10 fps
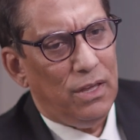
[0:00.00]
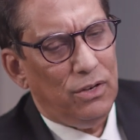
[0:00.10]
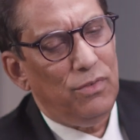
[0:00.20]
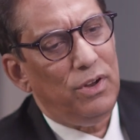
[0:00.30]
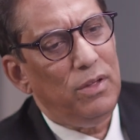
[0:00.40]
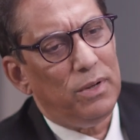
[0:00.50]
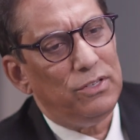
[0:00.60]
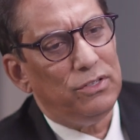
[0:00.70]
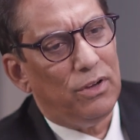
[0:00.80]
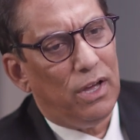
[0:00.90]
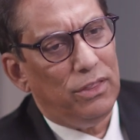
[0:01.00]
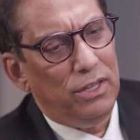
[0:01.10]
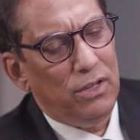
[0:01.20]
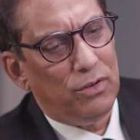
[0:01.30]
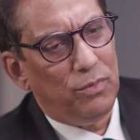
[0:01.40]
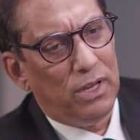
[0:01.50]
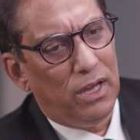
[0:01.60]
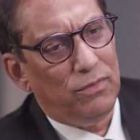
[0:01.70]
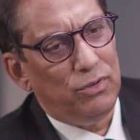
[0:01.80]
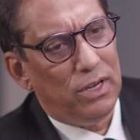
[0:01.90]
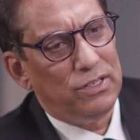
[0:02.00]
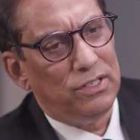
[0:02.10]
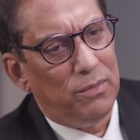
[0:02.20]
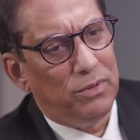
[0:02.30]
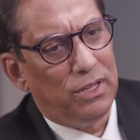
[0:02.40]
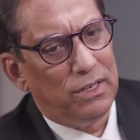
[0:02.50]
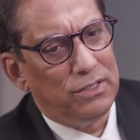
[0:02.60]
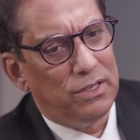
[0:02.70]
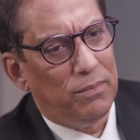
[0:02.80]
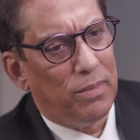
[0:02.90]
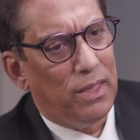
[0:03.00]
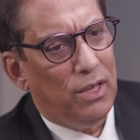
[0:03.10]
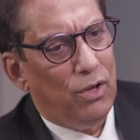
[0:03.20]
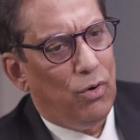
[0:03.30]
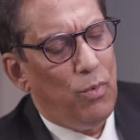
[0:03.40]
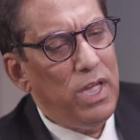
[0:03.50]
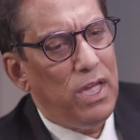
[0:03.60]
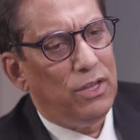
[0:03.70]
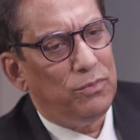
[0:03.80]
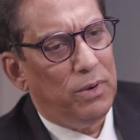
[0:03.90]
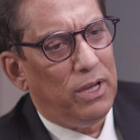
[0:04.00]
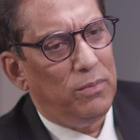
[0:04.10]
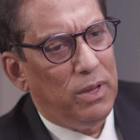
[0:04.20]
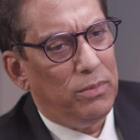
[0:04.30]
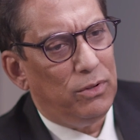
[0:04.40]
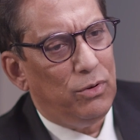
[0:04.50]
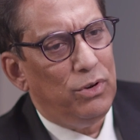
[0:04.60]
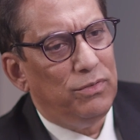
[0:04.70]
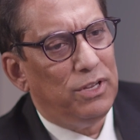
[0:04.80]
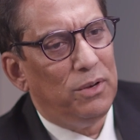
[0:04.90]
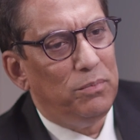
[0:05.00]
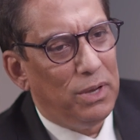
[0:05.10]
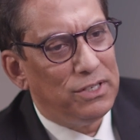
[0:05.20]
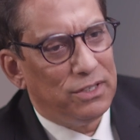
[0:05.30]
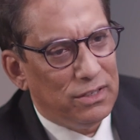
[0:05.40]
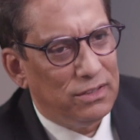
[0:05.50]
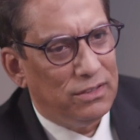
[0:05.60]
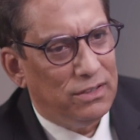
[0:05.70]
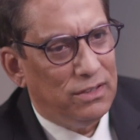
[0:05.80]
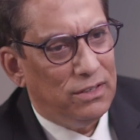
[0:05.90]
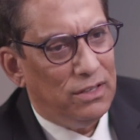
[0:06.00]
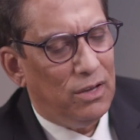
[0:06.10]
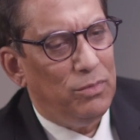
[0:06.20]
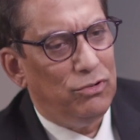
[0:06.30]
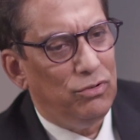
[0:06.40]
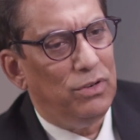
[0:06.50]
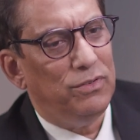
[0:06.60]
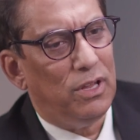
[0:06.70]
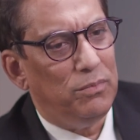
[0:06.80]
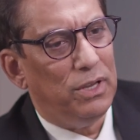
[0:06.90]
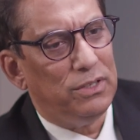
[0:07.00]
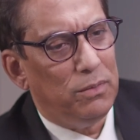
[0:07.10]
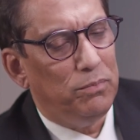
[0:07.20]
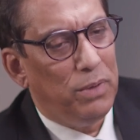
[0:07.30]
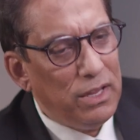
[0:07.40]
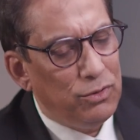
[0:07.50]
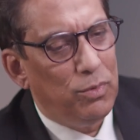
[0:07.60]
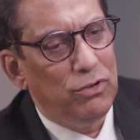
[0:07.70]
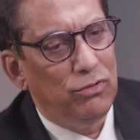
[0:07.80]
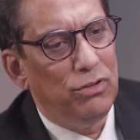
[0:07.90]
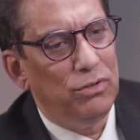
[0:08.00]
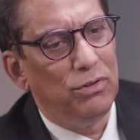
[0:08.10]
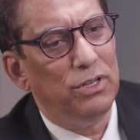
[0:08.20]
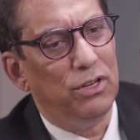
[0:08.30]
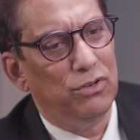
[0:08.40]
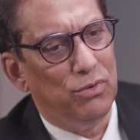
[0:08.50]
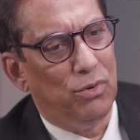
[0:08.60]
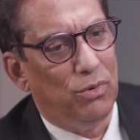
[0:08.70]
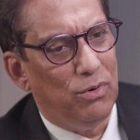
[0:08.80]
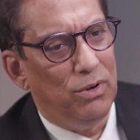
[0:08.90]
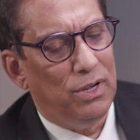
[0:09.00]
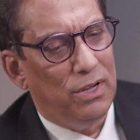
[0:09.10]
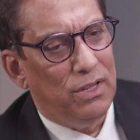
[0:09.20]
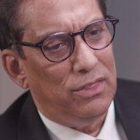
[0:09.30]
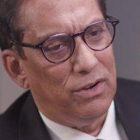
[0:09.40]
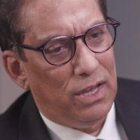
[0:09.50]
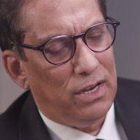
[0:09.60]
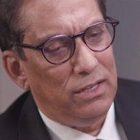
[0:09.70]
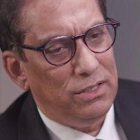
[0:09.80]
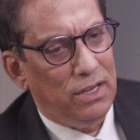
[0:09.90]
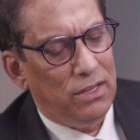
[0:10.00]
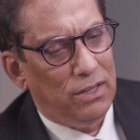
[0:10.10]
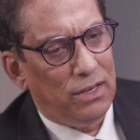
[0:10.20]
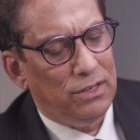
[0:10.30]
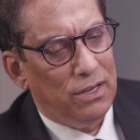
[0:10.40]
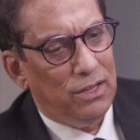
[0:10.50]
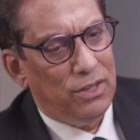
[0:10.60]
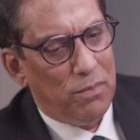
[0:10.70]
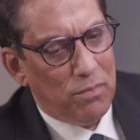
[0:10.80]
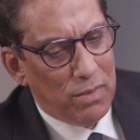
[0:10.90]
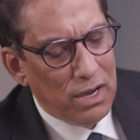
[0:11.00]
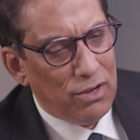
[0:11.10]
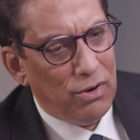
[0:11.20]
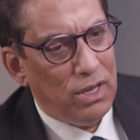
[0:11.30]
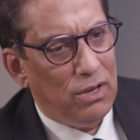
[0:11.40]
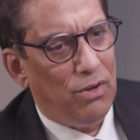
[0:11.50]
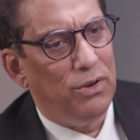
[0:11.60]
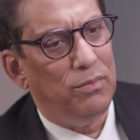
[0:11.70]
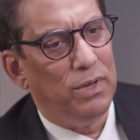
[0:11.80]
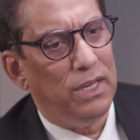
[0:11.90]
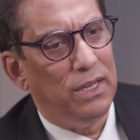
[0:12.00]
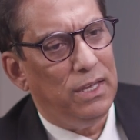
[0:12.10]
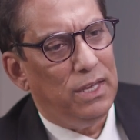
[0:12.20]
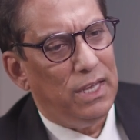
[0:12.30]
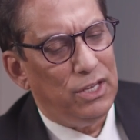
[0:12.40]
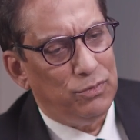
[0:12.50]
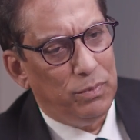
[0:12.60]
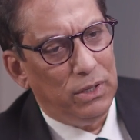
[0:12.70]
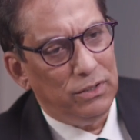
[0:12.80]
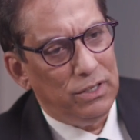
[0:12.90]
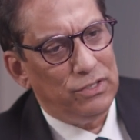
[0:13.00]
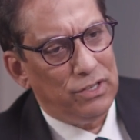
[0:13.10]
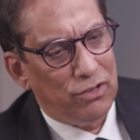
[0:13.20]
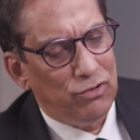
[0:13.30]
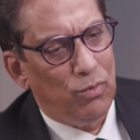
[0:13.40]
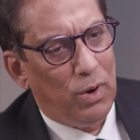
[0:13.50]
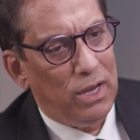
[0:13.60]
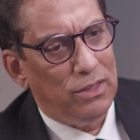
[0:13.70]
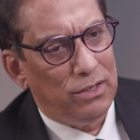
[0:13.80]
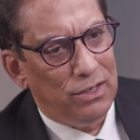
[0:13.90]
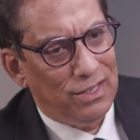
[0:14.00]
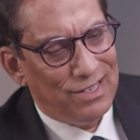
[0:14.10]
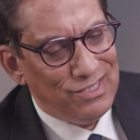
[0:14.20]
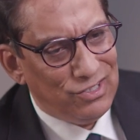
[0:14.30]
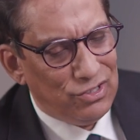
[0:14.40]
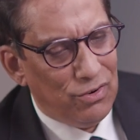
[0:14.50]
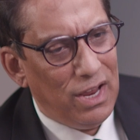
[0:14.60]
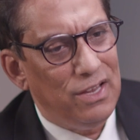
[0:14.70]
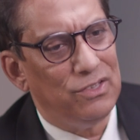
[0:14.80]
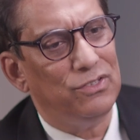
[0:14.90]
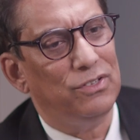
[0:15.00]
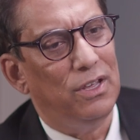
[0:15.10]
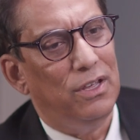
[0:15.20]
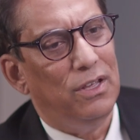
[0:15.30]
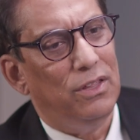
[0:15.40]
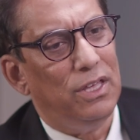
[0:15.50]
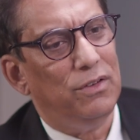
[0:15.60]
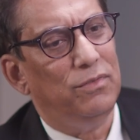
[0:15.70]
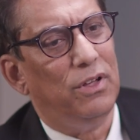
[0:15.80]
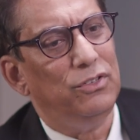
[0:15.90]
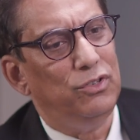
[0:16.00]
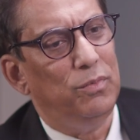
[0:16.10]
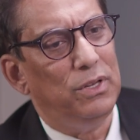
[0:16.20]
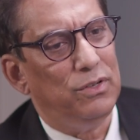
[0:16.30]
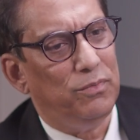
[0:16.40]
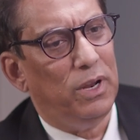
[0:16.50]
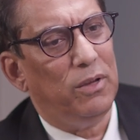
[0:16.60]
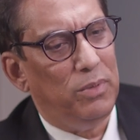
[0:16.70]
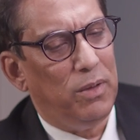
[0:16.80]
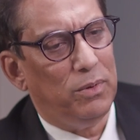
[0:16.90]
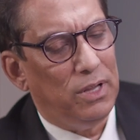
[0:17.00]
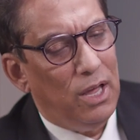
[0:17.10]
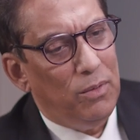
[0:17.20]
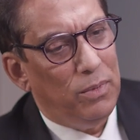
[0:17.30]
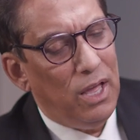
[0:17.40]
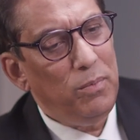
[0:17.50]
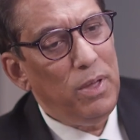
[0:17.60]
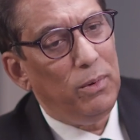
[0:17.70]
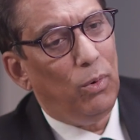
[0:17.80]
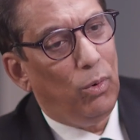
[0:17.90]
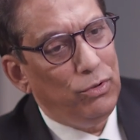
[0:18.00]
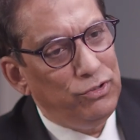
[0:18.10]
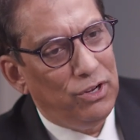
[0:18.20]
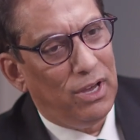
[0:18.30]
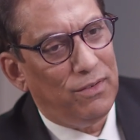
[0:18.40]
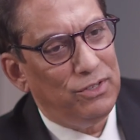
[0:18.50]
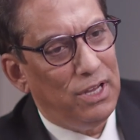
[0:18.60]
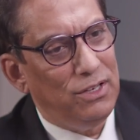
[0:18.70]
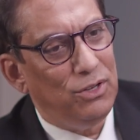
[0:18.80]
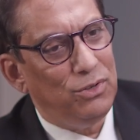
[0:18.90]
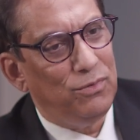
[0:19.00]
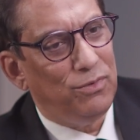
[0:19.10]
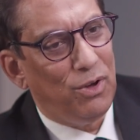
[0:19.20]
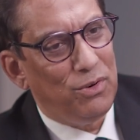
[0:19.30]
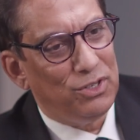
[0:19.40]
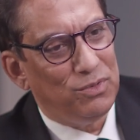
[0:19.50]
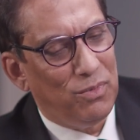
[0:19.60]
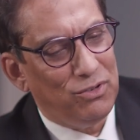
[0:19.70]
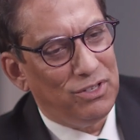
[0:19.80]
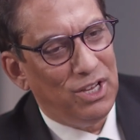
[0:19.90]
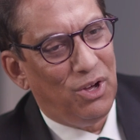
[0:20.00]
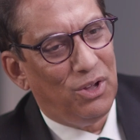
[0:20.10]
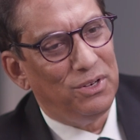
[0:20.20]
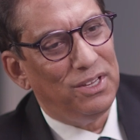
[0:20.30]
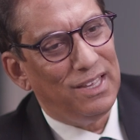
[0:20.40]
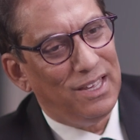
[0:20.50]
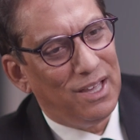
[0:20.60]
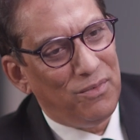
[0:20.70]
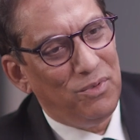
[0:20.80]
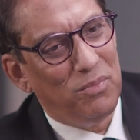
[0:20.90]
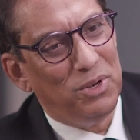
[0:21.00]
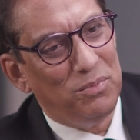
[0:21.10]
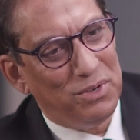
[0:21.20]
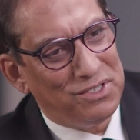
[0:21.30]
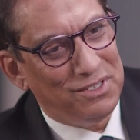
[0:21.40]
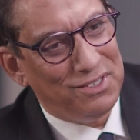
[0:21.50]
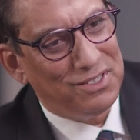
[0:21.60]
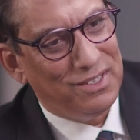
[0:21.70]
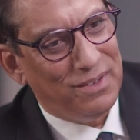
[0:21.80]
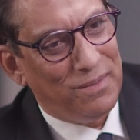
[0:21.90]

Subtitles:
No, very much so. I think that we have to accept that we as black people could have done better, and we should have done better. But we should not ignore the reality that the macroeconomy is built in such a way that it constrains the advancement of black people. Black people also have tended to focus mostly on government business,